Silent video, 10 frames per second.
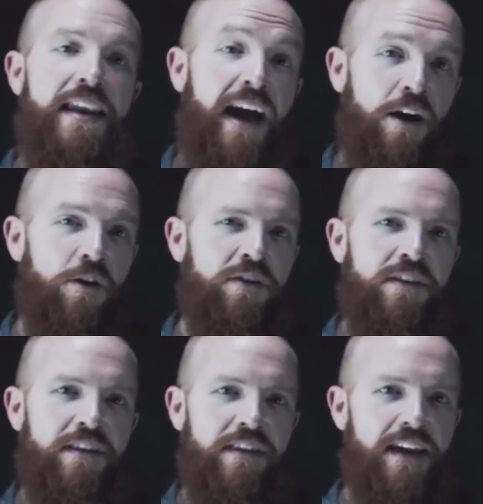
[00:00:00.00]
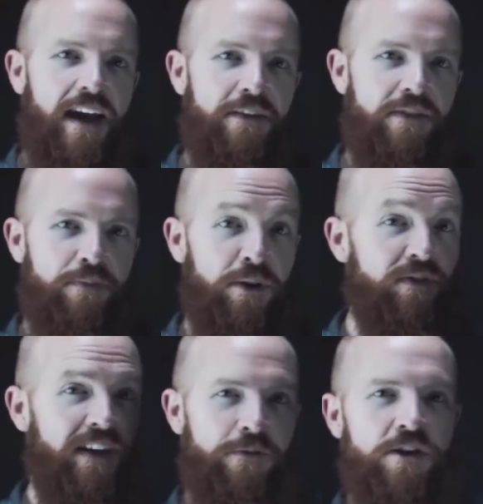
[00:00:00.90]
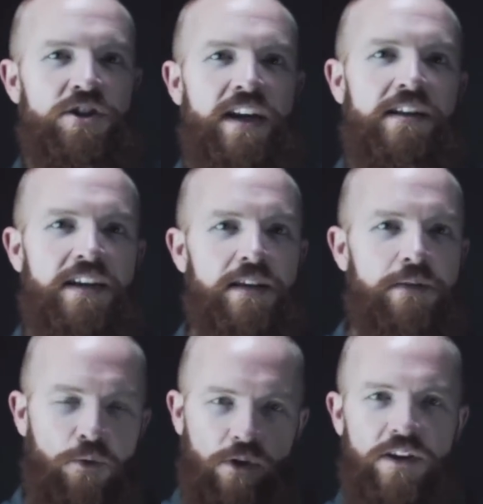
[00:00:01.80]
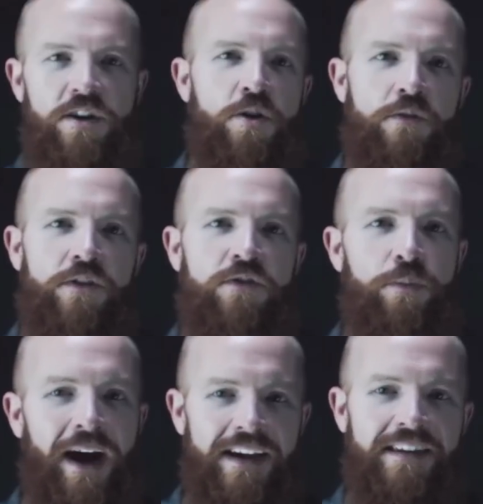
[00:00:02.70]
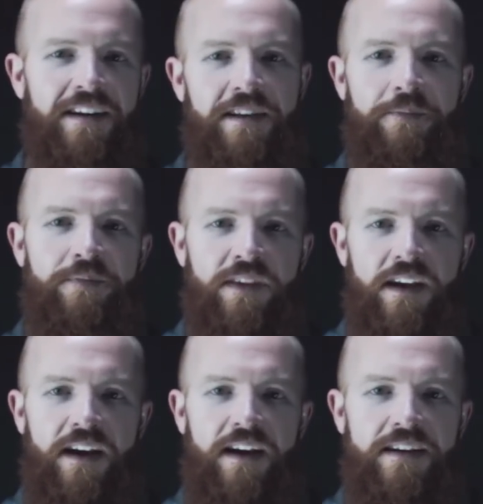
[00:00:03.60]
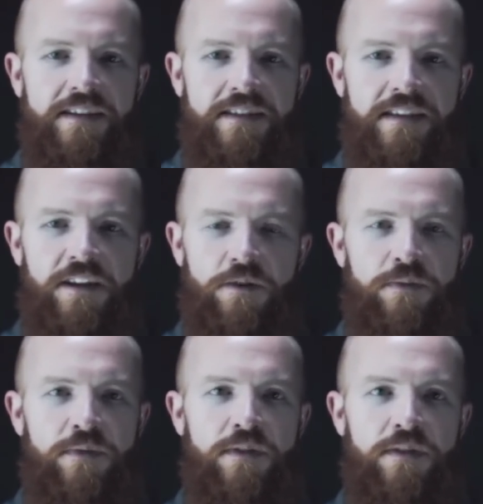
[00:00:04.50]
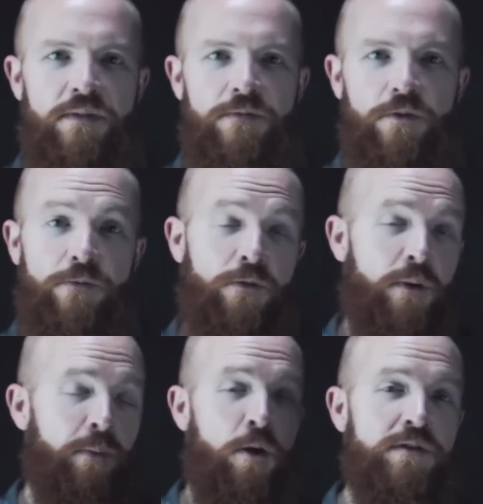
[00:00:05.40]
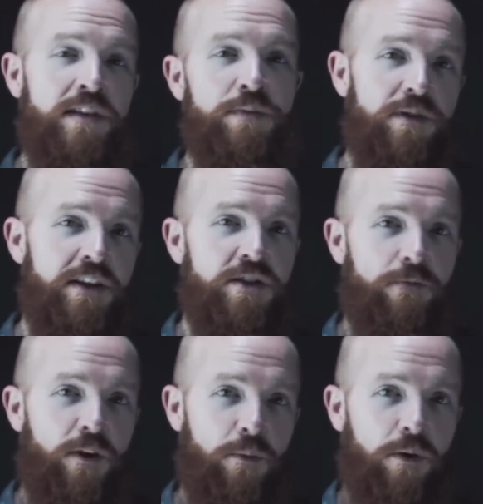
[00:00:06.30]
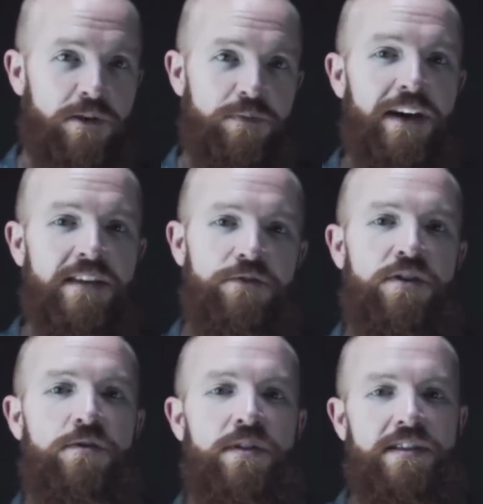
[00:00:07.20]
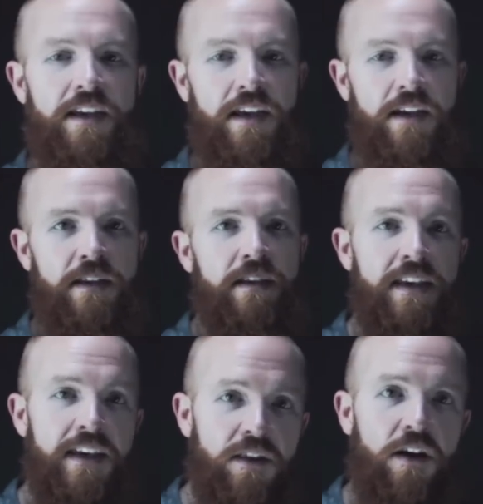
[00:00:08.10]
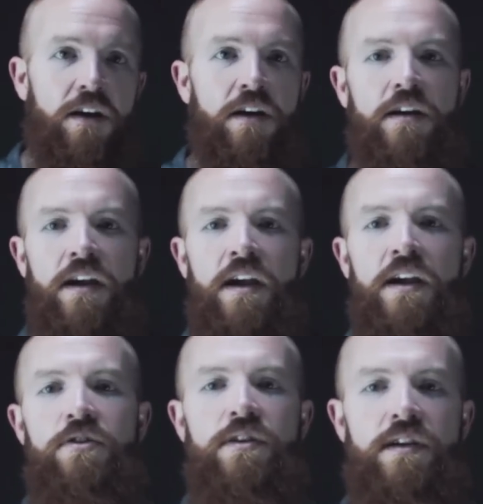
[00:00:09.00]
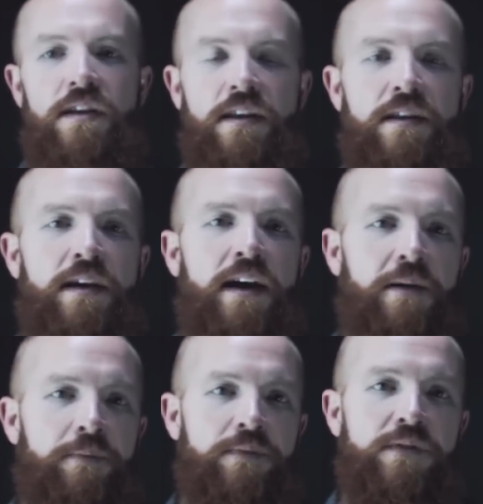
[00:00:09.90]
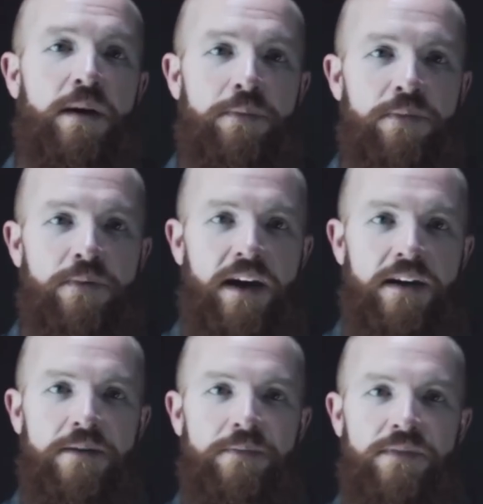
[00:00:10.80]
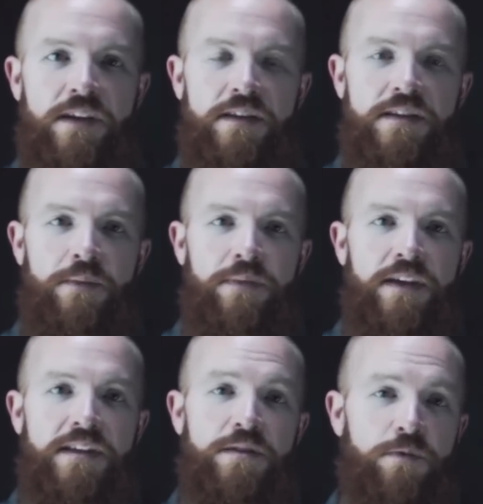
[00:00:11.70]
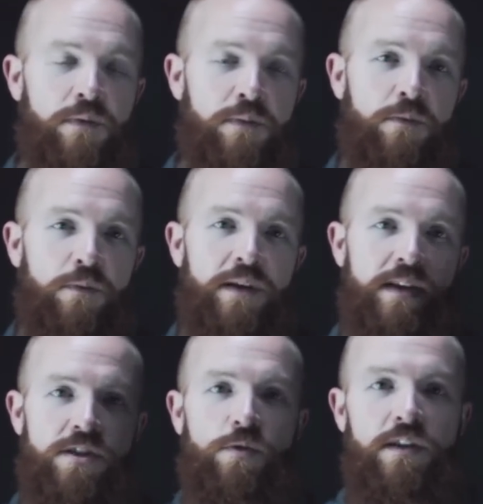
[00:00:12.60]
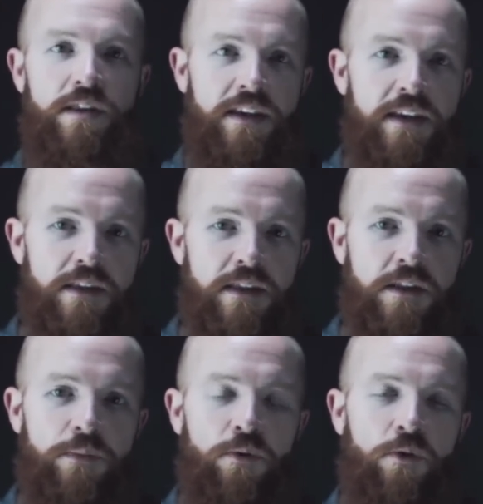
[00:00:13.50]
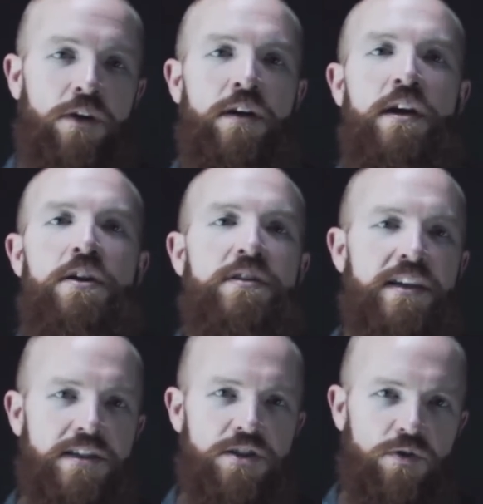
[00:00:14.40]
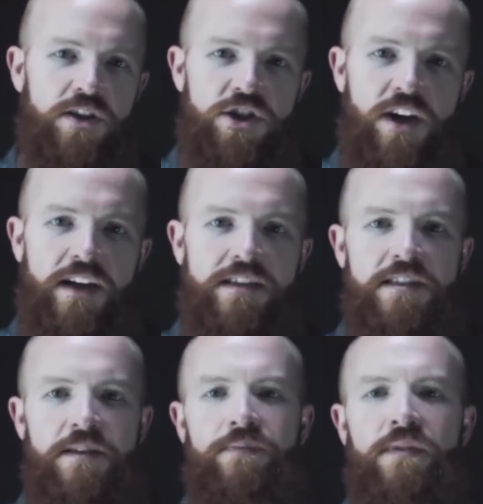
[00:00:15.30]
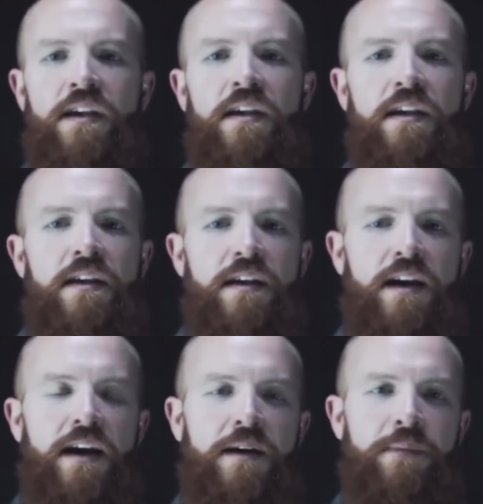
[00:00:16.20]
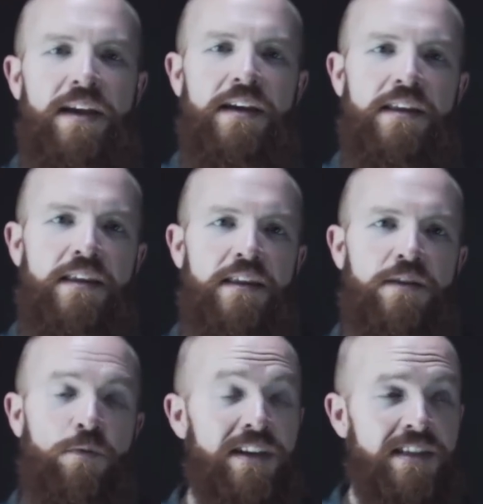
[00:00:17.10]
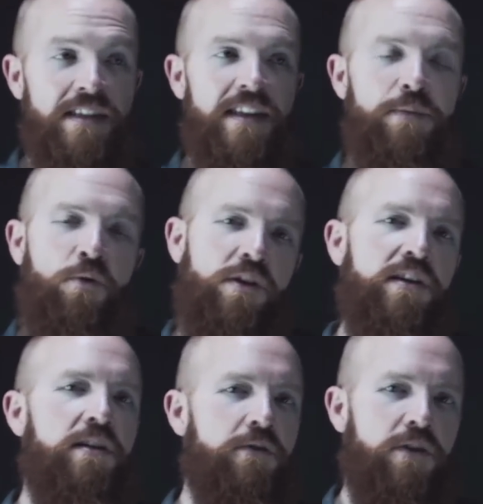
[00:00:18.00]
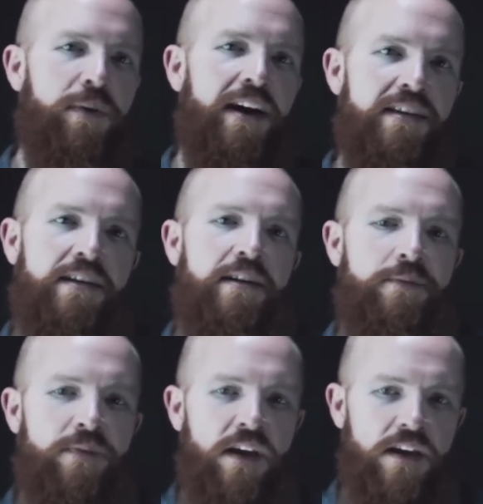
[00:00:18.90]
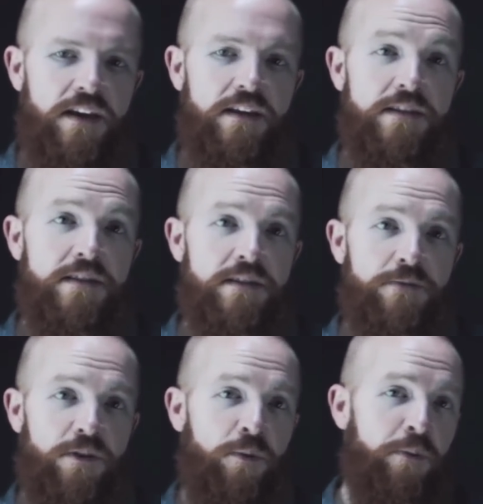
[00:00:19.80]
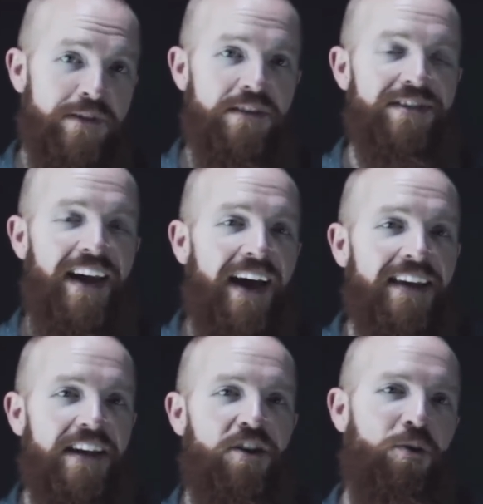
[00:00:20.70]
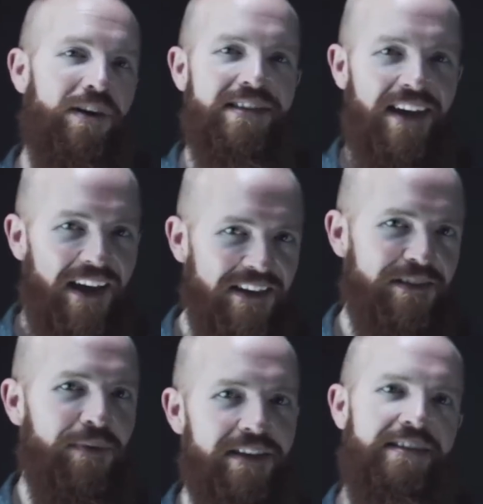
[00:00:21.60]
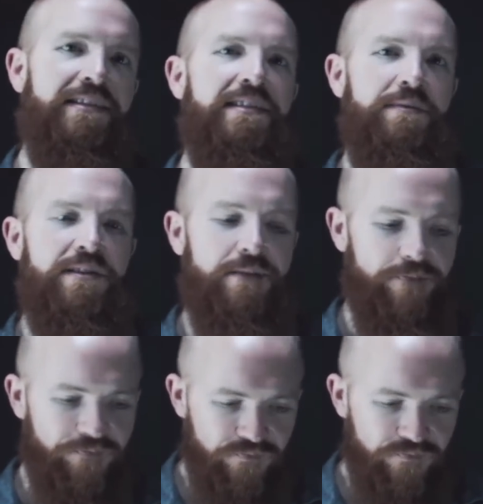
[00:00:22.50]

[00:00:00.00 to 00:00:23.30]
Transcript: Now they have built that functionality. They ported it over to Python. Uh, you know, for, from a post exploitation framework perspective, you can do things like keylog. You can um, dump uh, dump things that were, were being stored in the, the clipboard. You can take screenshots. Um, and the reason that they ported it over to Python is for the purpose of attacking OS X based systems.